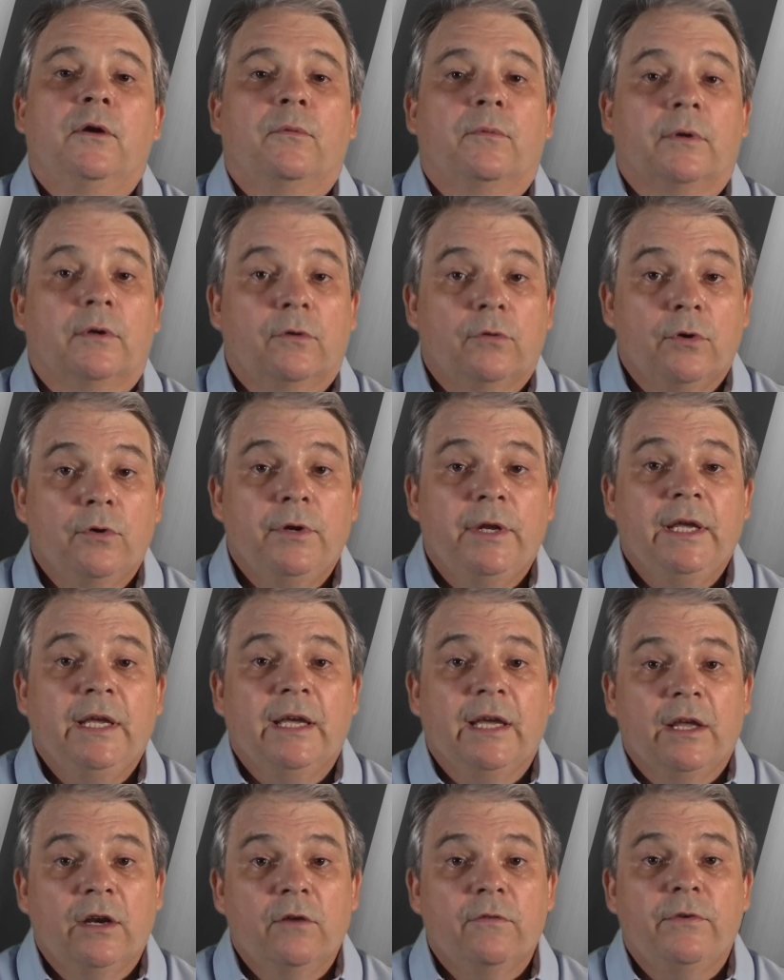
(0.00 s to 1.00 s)

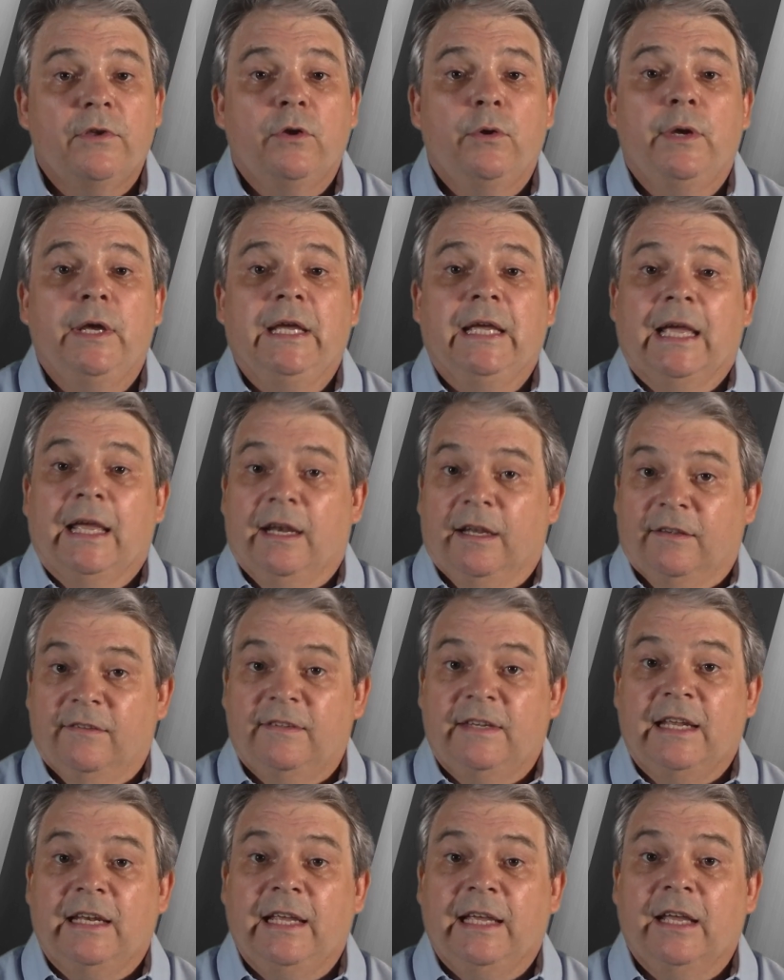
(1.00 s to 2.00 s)
Recruiting, interviewing, and
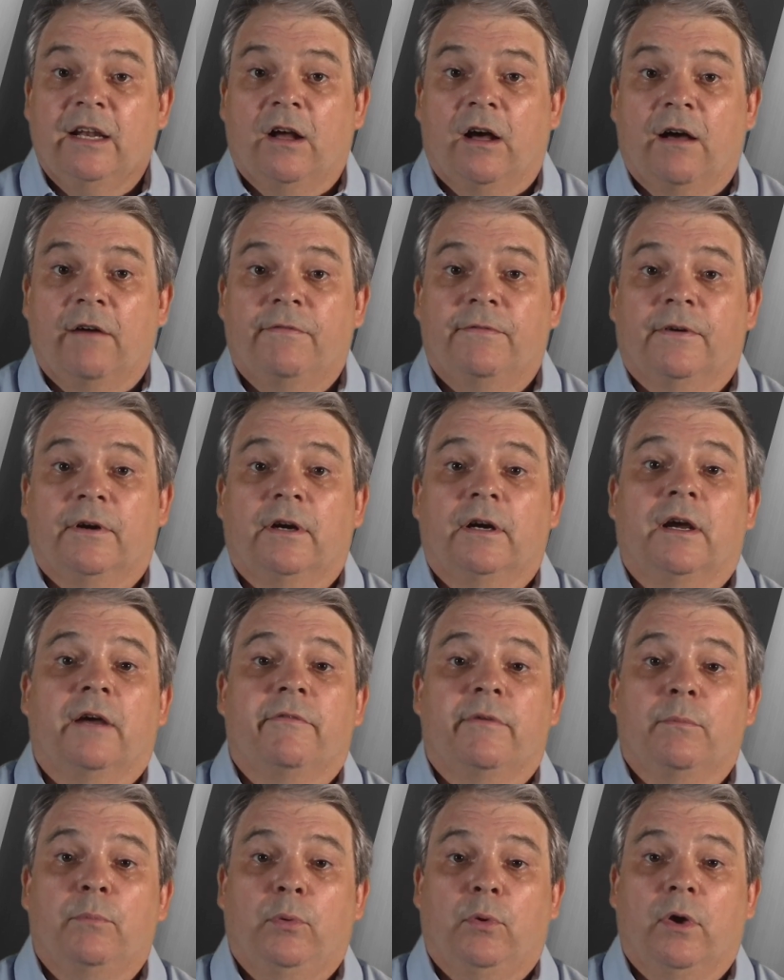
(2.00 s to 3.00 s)
extending an offer of
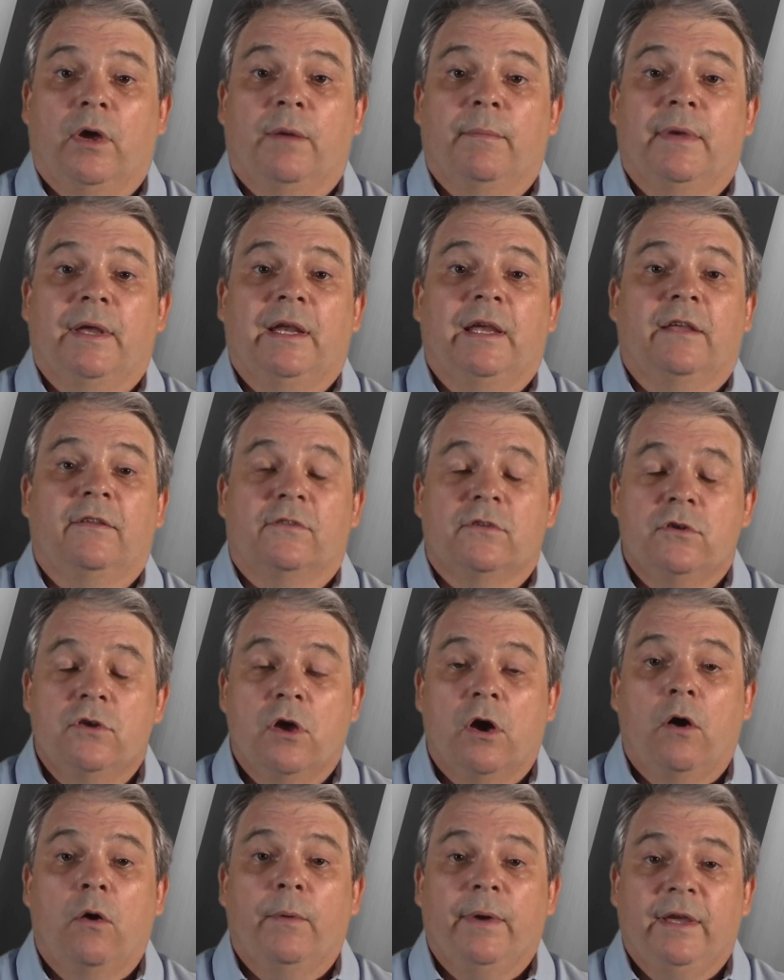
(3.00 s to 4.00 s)
employment is
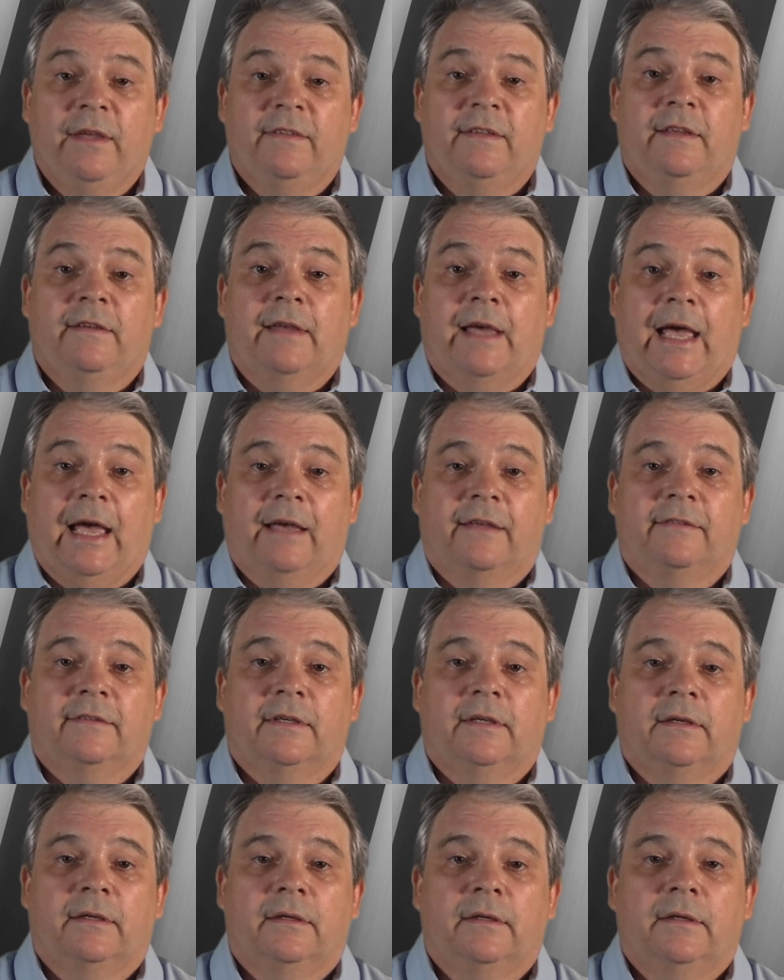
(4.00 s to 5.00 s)
no easy task.